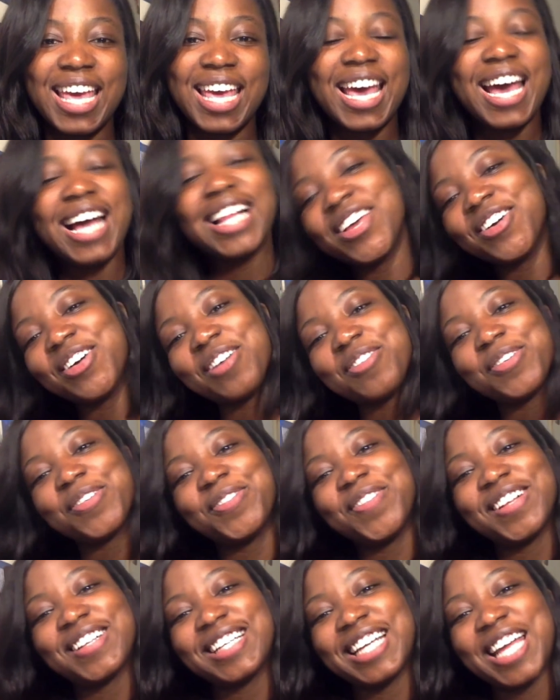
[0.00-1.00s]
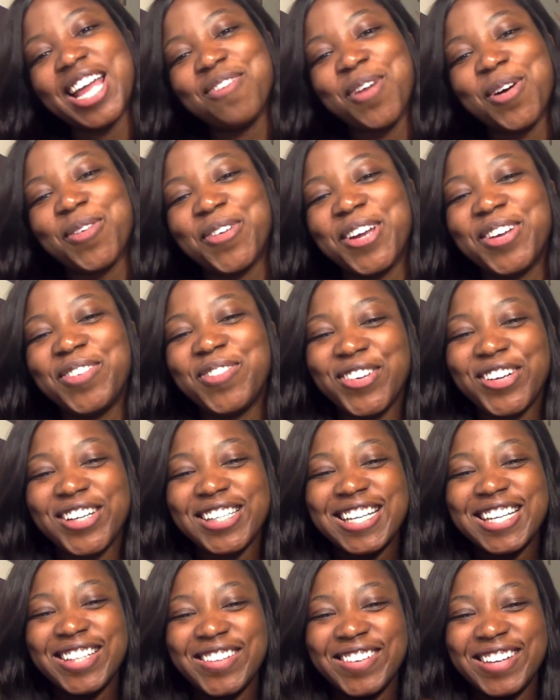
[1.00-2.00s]
Hello everyone, welcome to K-Pop Queen for your
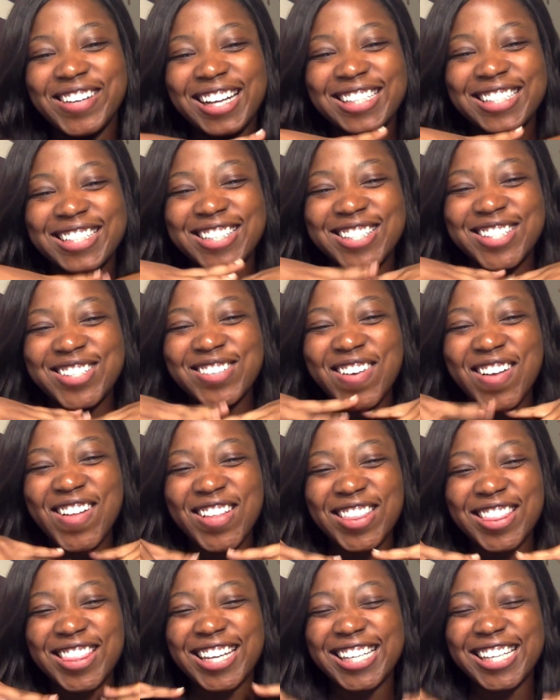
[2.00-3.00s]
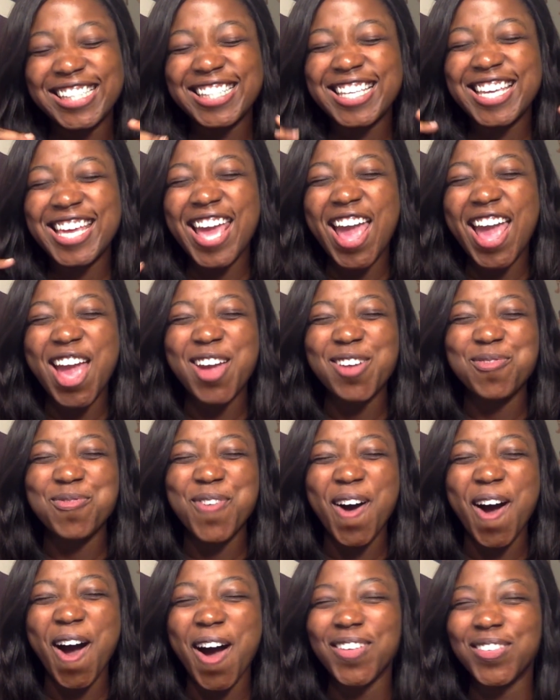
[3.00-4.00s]
daily reactions to all things
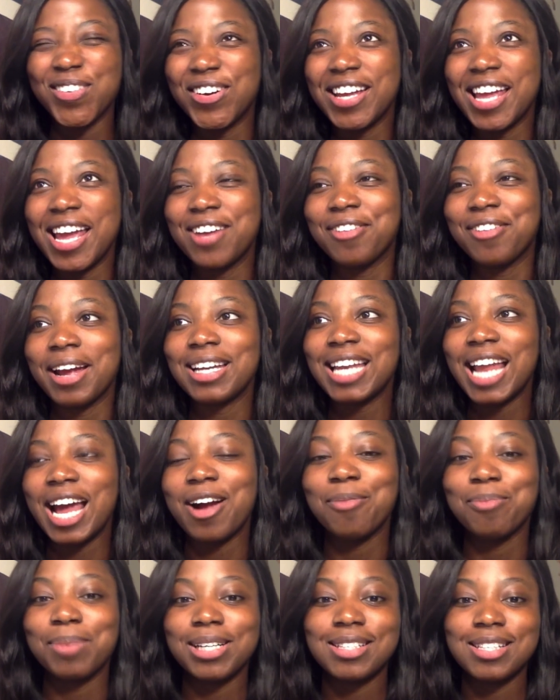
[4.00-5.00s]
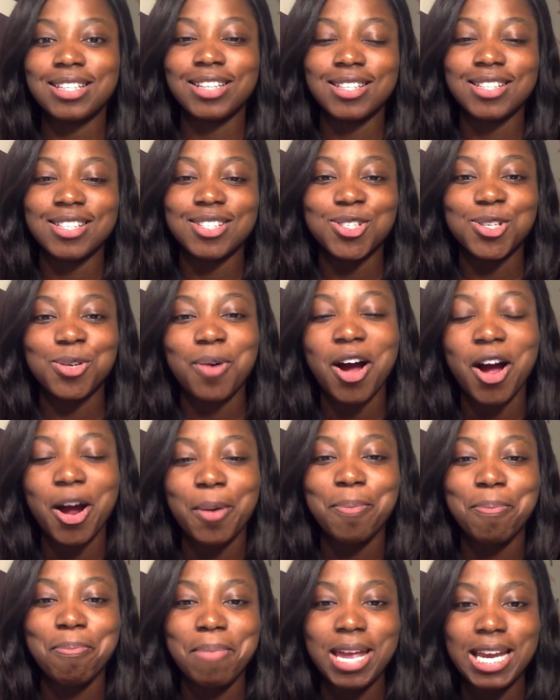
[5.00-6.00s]
K-Pop. Okay, right now I'm about to listen to our
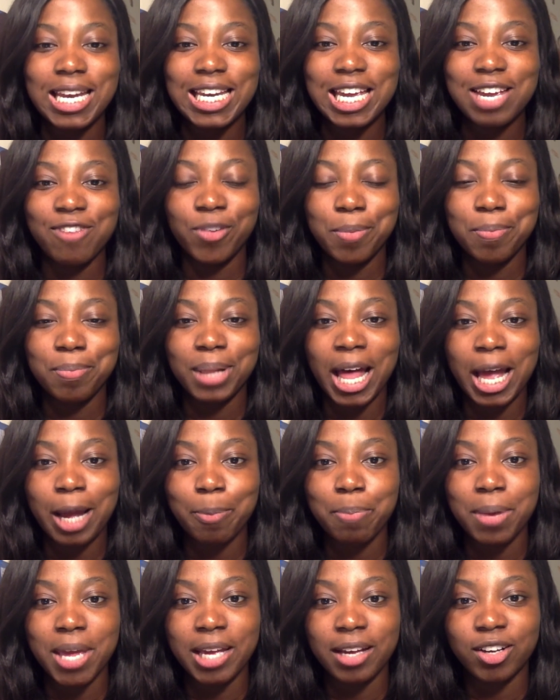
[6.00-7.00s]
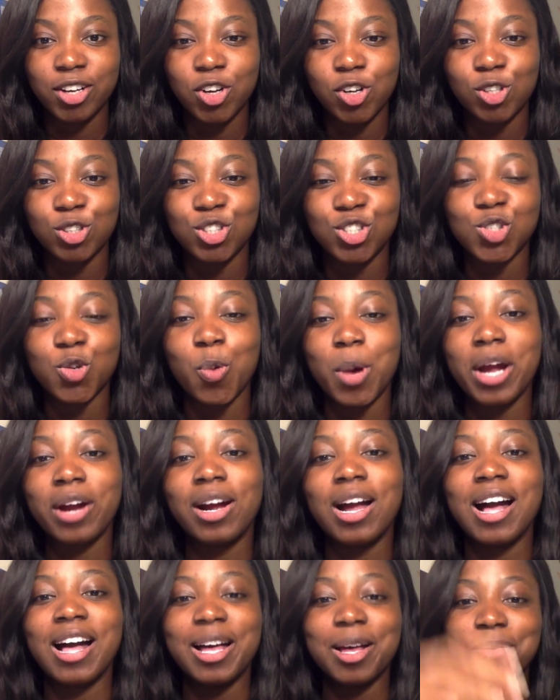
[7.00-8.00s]
mini from BLACKPINK called Square
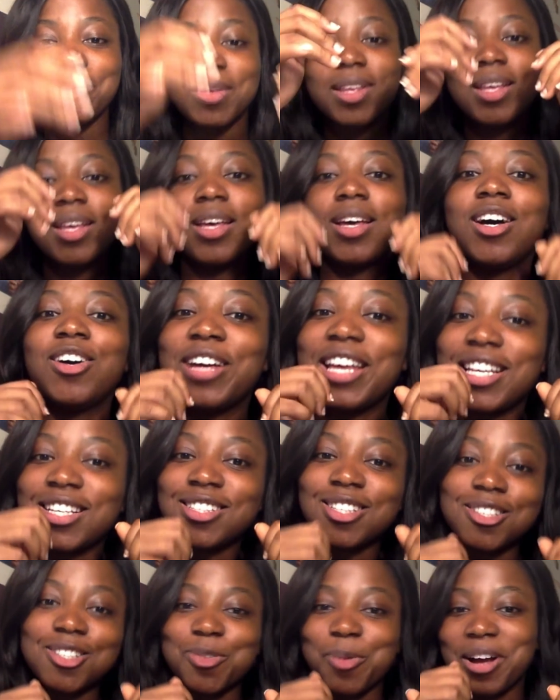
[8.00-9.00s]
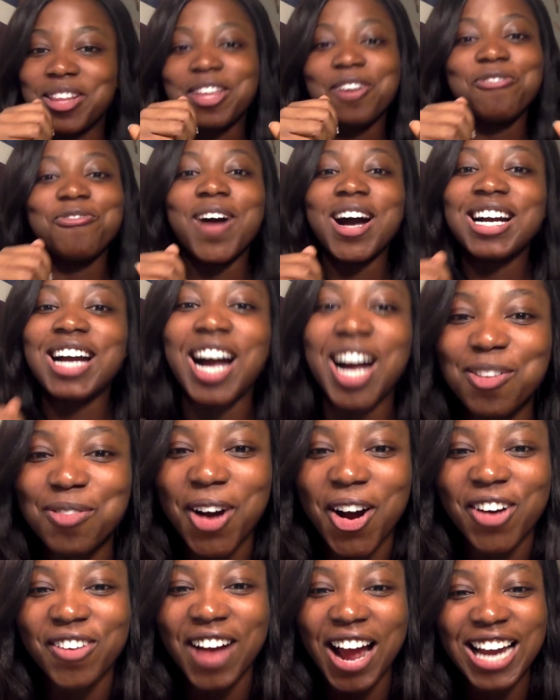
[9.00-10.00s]
Up. Okay, so square the fuck up.
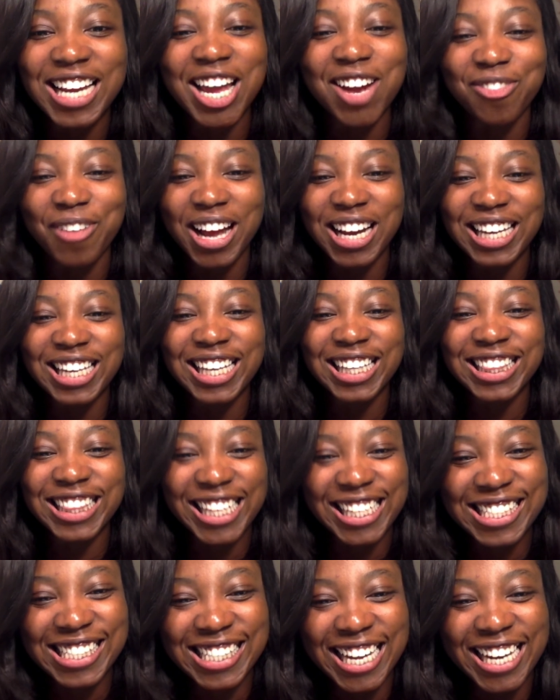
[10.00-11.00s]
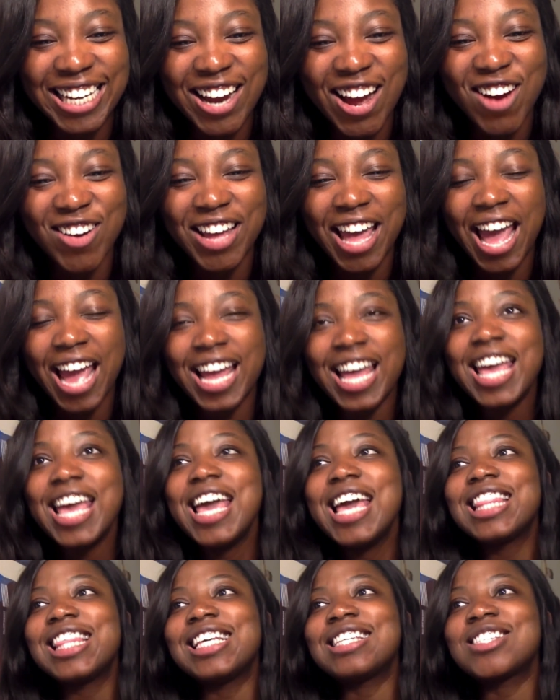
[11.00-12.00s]
All right, get ready to listen, okay?
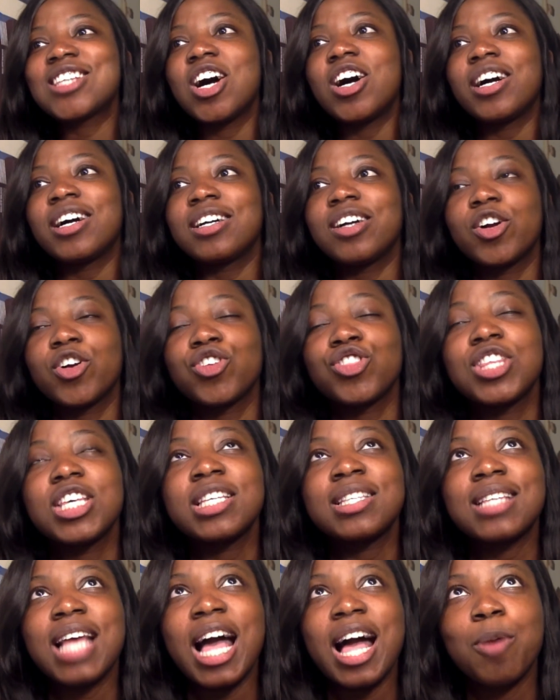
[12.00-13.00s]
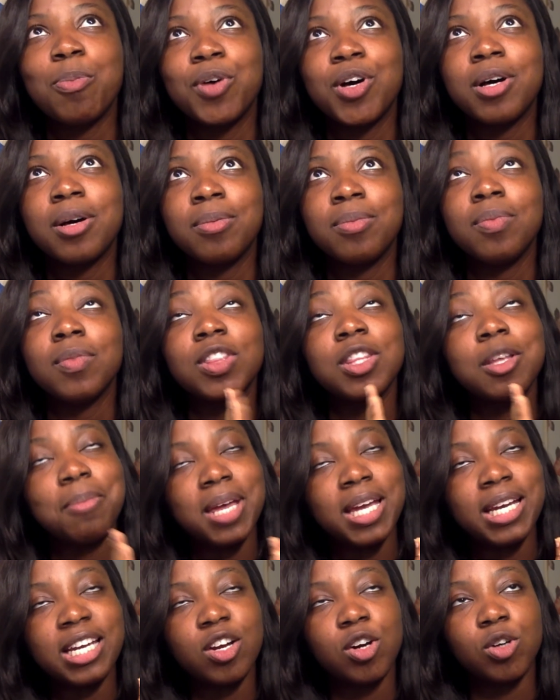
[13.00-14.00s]
This song, or this album, the
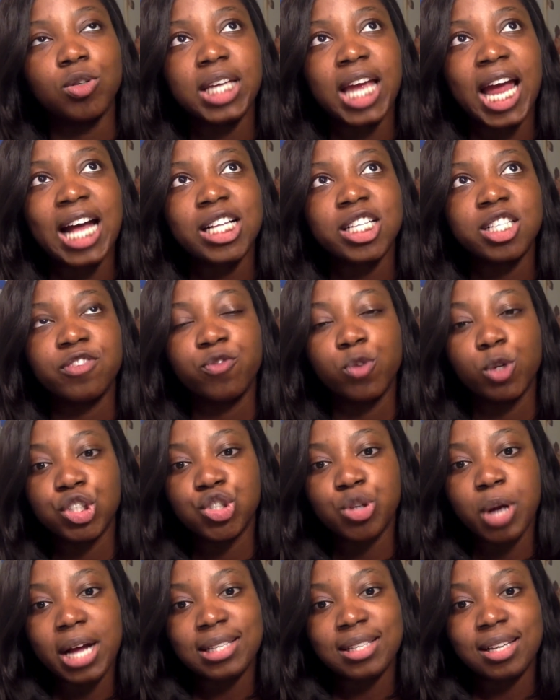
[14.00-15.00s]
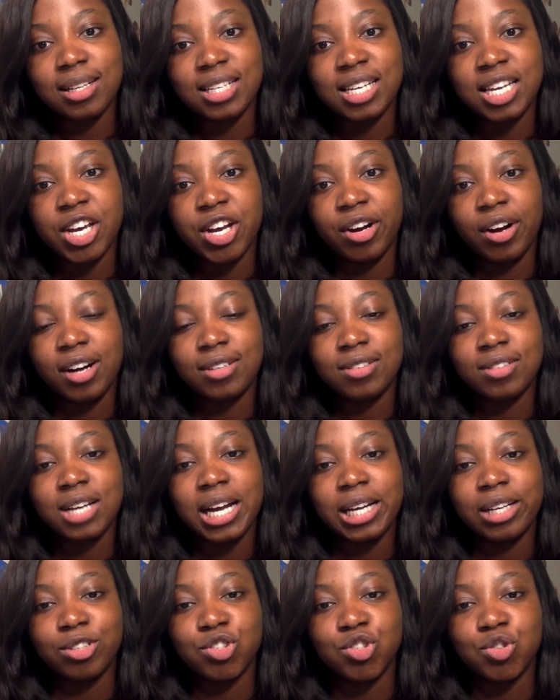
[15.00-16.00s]
mini, only has four tracks on here. Our
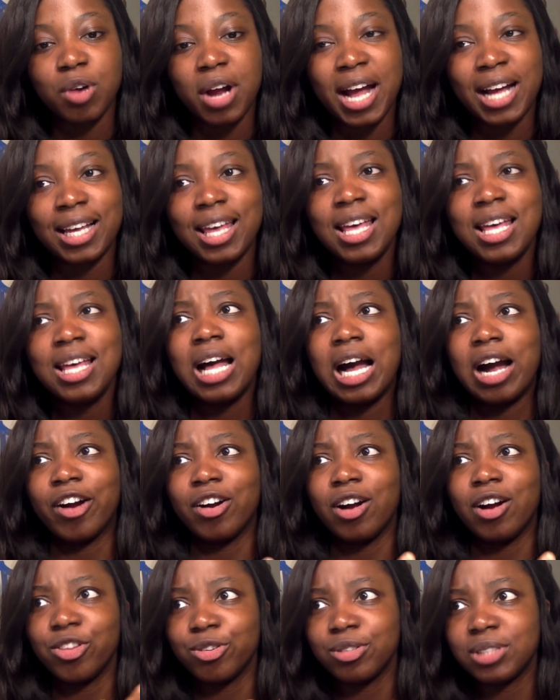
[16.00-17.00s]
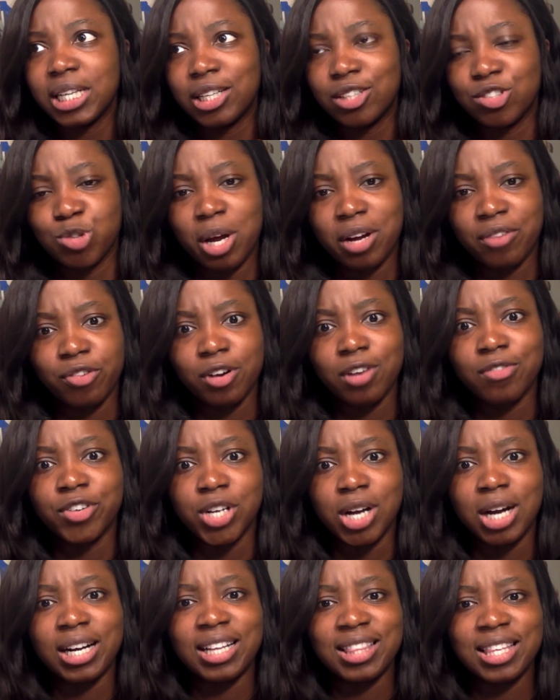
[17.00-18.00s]
title track, our other title track, Forever
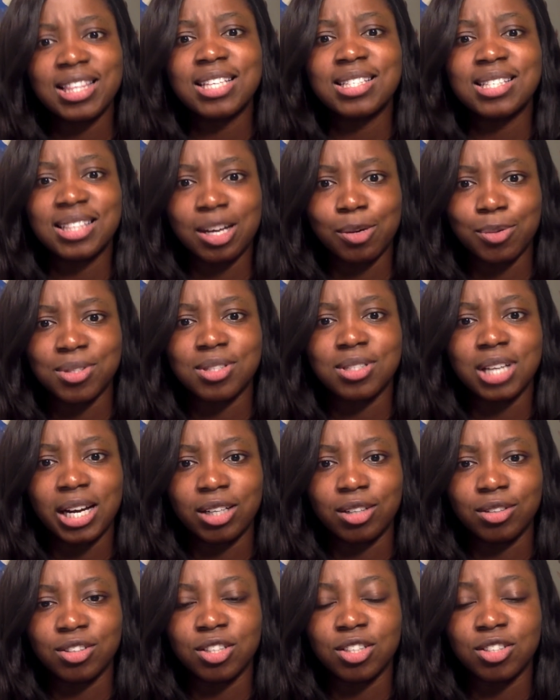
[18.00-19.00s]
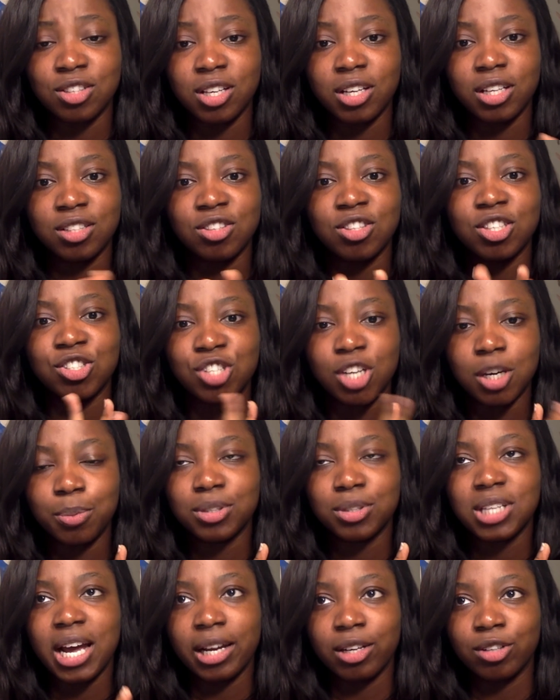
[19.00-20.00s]
Young. I think they said that was the double
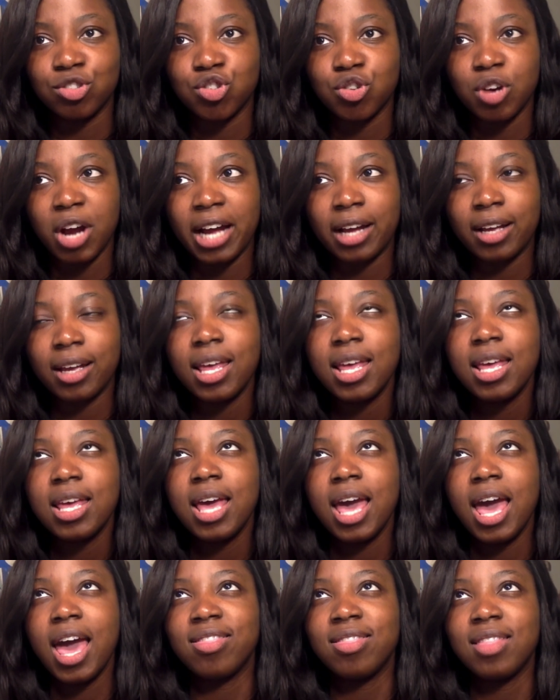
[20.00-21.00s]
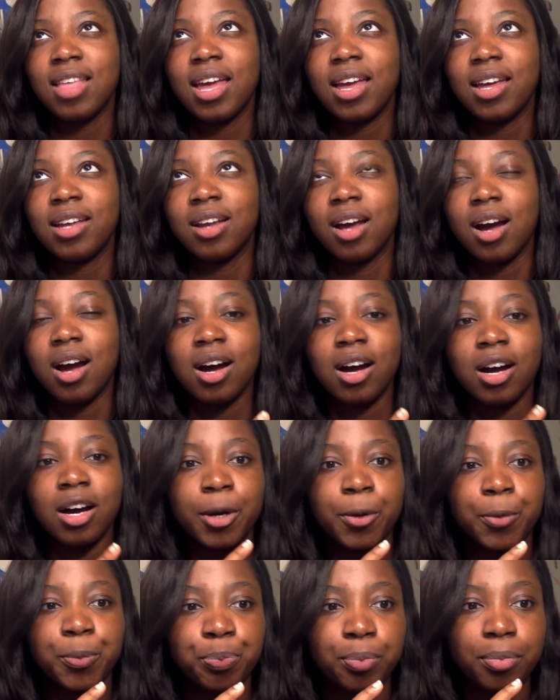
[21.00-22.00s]
title track. And then,
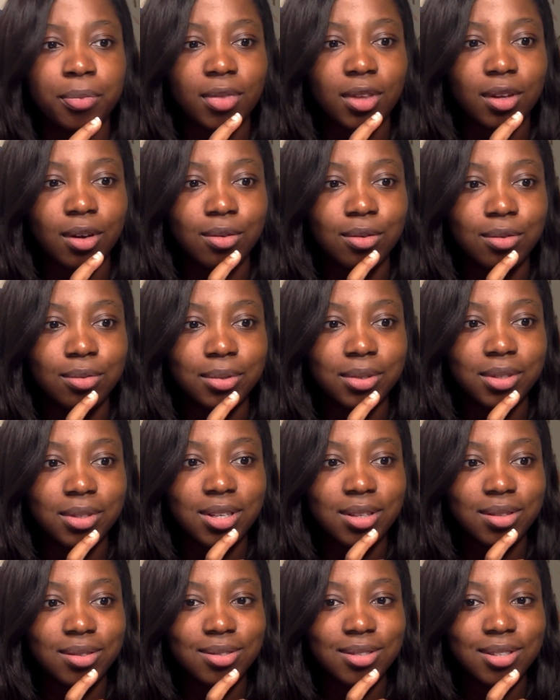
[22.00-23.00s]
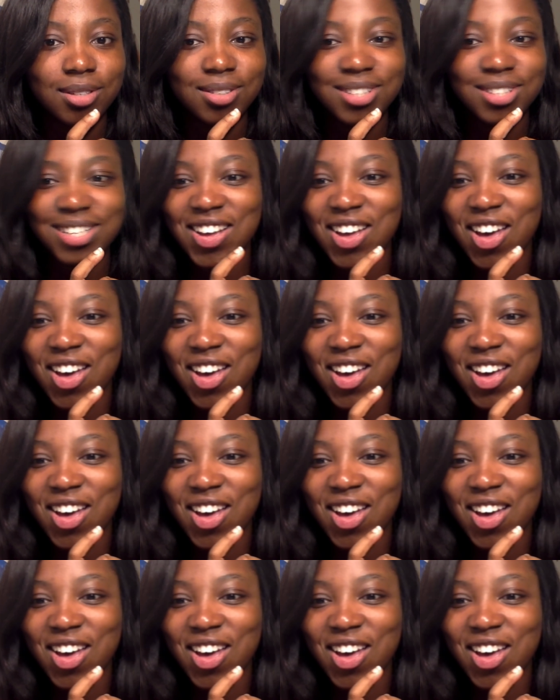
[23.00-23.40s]
ooh, what are the other songs?